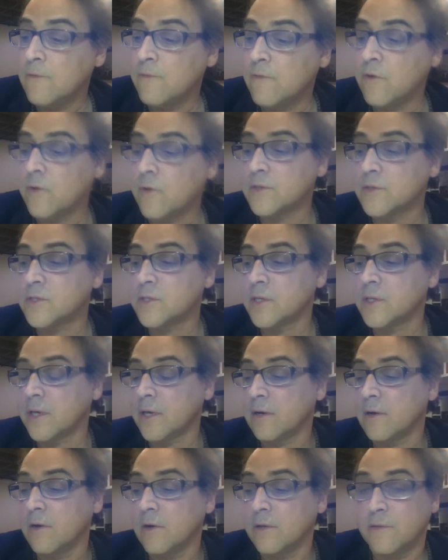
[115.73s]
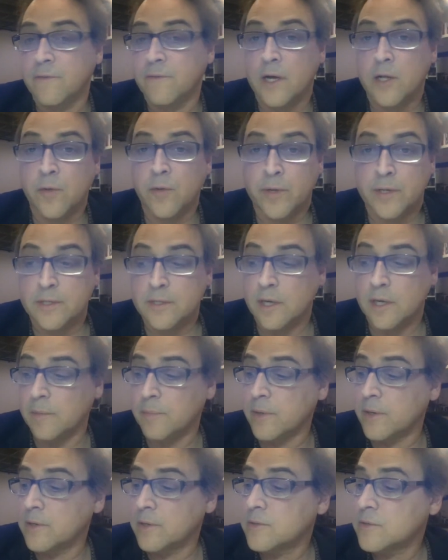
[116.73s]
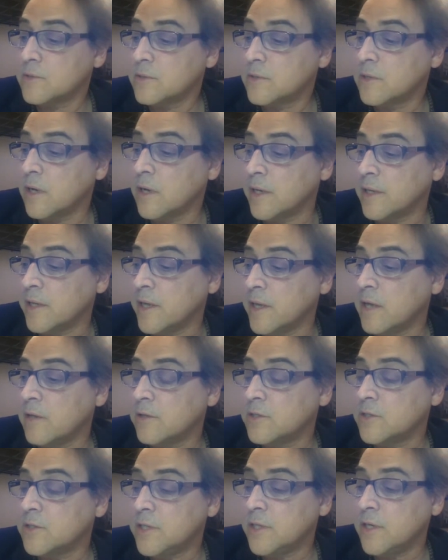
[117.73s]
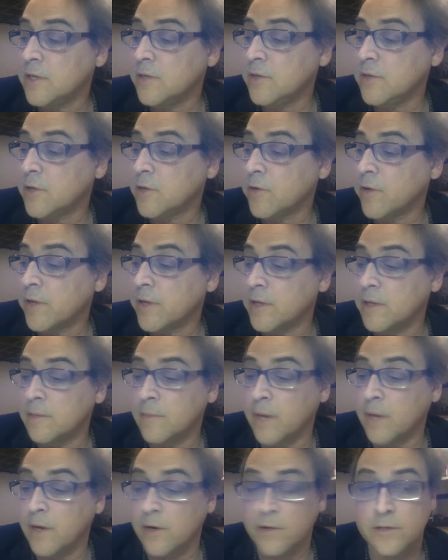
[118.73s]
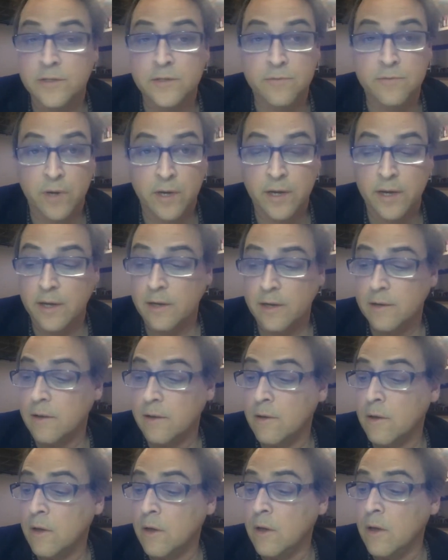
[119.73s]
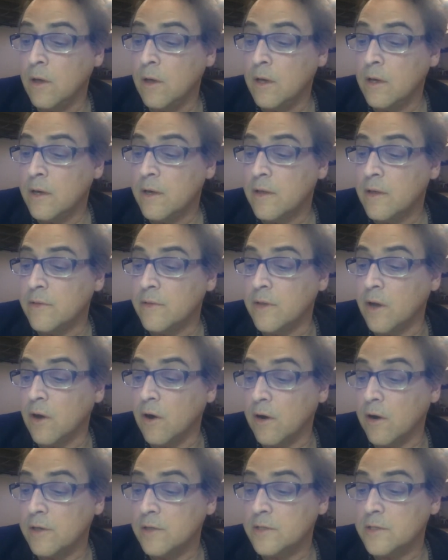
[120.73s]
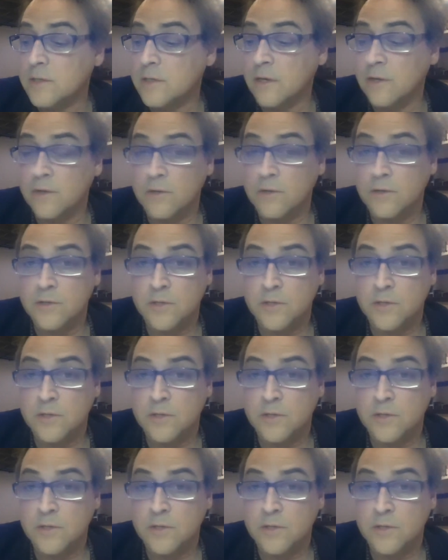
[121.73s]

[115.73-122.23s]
focusing on the following topics ideology in Ukrainian modernist writing, the arts under